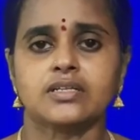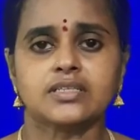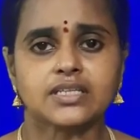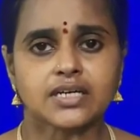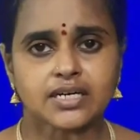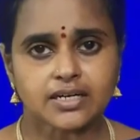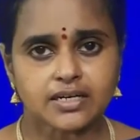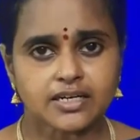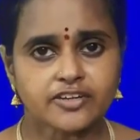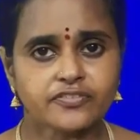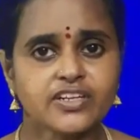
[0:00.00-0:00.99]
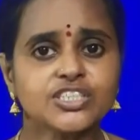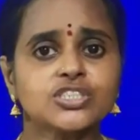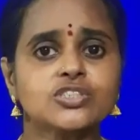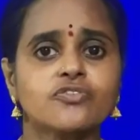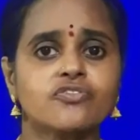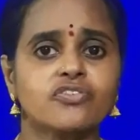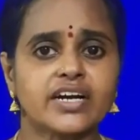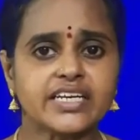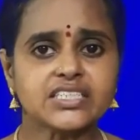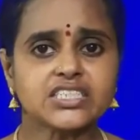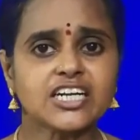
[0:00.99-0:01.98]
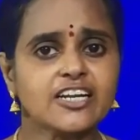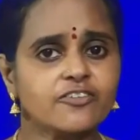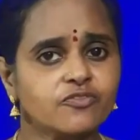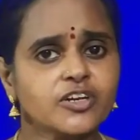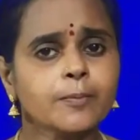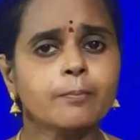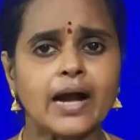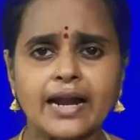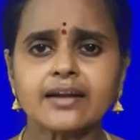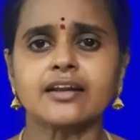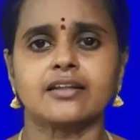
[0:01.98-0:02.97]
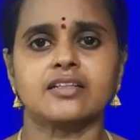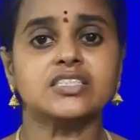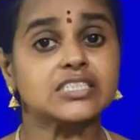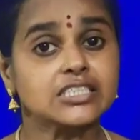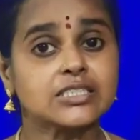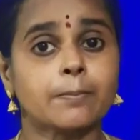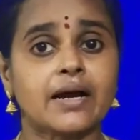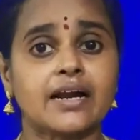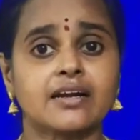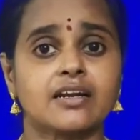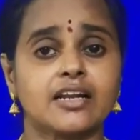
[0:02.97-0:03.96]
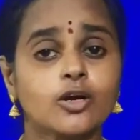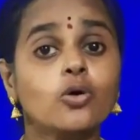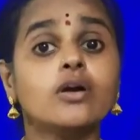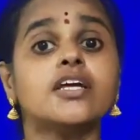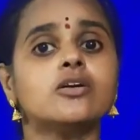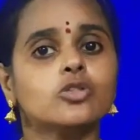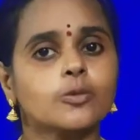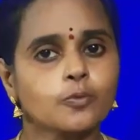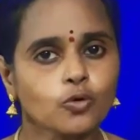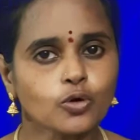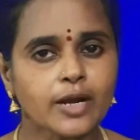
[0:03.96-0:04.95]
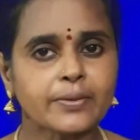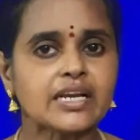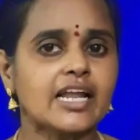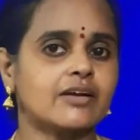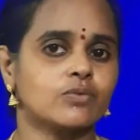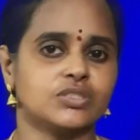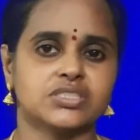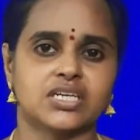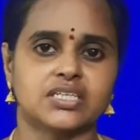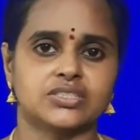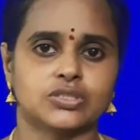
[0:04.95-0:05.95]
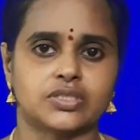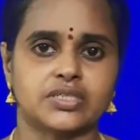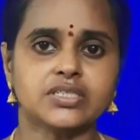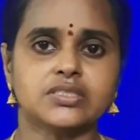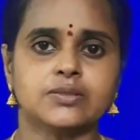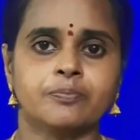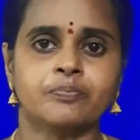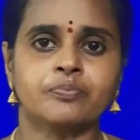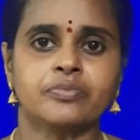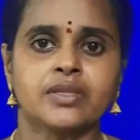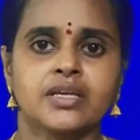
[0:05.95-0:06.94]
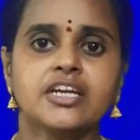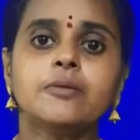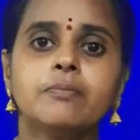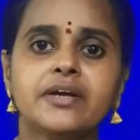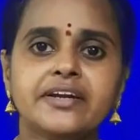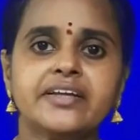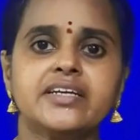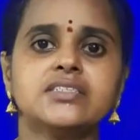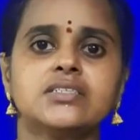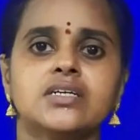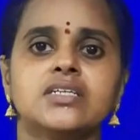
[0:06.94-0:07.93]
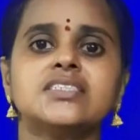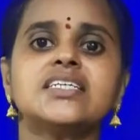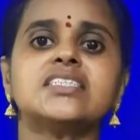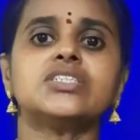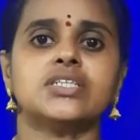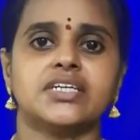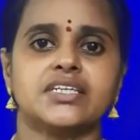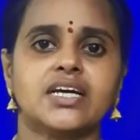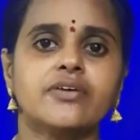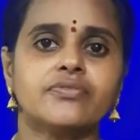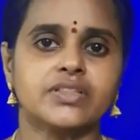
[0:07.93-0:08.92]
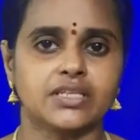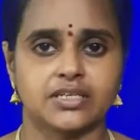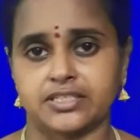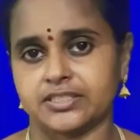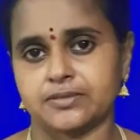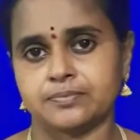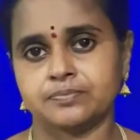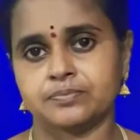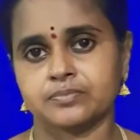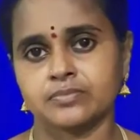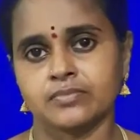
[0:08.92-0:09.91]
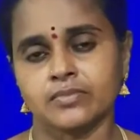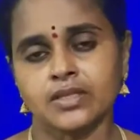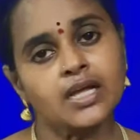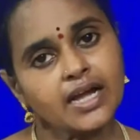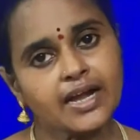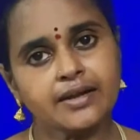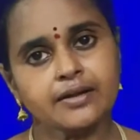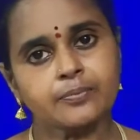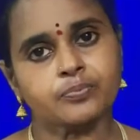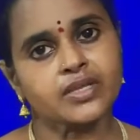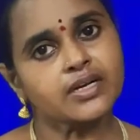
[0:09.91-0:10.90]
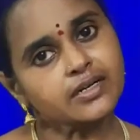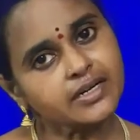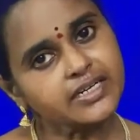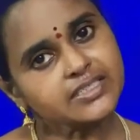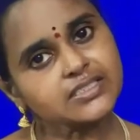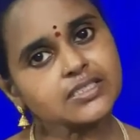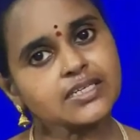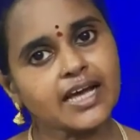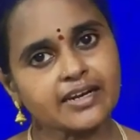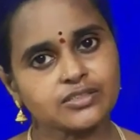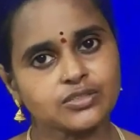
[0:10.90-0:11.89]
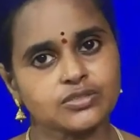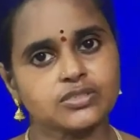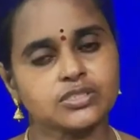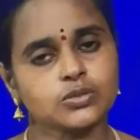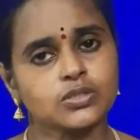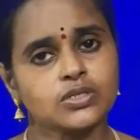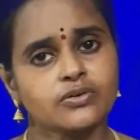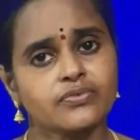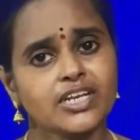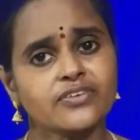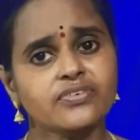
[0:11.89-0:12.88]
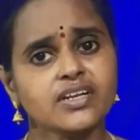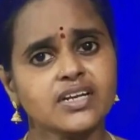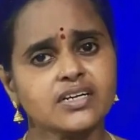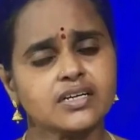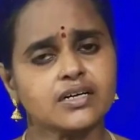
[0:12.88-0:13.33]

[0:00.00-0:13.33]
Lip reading: The definitions of each and every pattern, this is the pattern according to the programming language constructs, it maintains such data within it, and it reads the characters. Whenever it